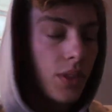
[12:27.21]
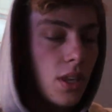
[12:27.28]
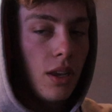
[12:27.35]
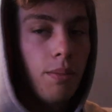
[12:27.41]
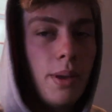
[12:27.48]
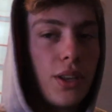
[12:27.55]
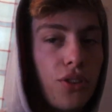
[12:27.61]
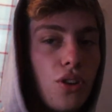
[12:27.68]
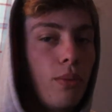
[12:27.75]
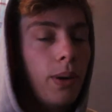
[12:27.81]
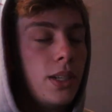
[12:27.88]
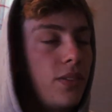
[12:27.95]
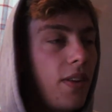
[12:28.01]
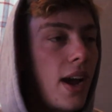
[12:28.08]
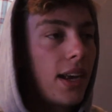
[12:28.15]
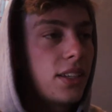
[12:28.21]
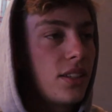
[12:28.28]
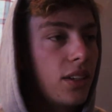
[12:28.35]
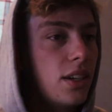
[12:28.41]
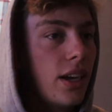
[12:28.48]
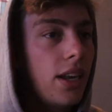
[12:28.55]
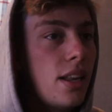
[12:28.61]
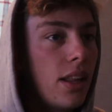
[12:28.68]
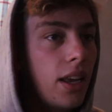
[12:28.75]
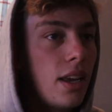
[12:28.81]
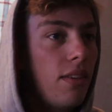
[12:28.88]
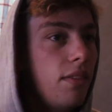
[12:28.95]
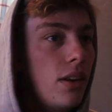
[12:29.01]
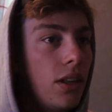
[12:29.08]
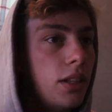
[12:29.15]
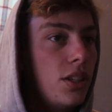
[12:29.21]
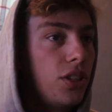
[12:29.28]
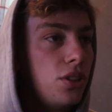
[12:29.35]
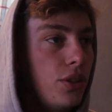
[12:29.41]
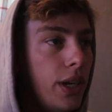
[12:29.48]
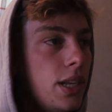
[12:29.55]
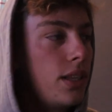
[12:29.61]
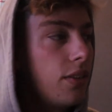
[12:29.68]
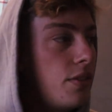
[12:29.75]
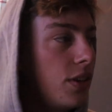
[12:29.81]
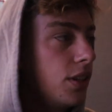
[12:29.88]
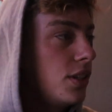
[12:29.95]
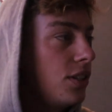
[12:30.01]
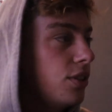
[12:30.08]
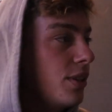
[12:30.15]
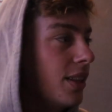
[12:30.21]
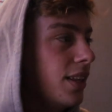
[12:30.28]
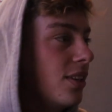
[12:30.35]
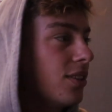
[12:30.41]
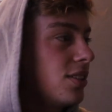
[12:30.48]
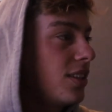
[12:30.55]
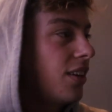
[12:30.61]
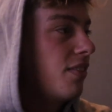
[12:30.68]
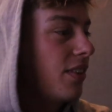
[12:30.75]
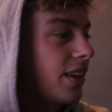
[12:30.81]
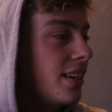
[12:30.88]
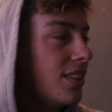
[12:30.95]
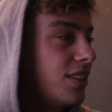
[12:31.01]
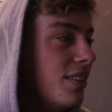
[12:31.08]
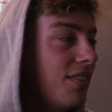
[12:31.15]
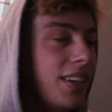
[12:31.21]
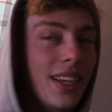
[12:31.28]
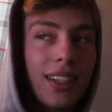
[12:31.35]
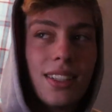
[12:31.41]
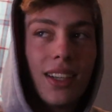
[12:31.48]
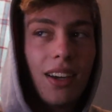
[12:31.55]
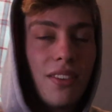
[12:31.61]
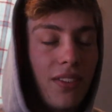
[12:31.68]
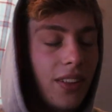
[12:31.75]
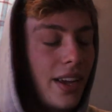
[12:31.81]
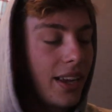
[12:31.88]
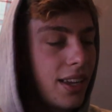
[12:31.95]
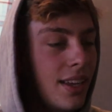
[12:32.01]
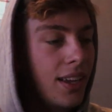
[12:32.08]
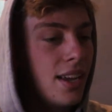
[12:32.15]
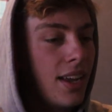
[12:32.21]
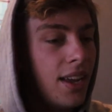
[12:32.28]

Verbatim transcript: you'd be so much faster and like even on the streets if you're just doing little stuff like drifting and stuff like